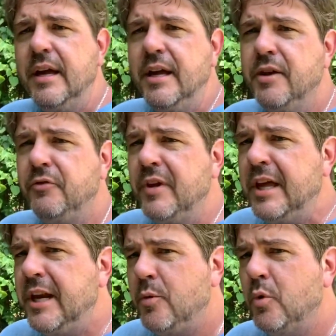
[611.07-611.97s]
if
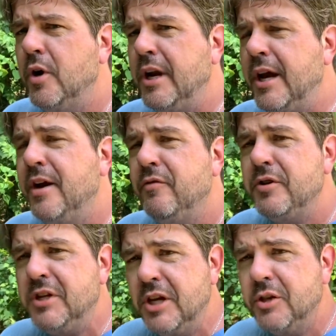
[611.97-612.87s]
anyone ever
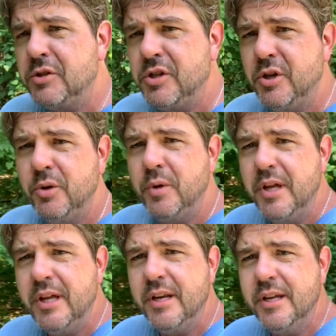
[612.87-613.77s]
tells you
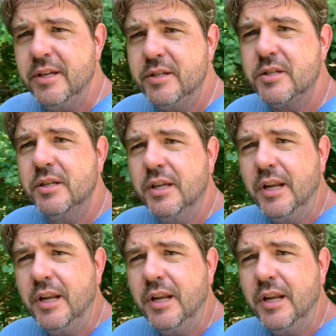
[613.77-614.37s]
it is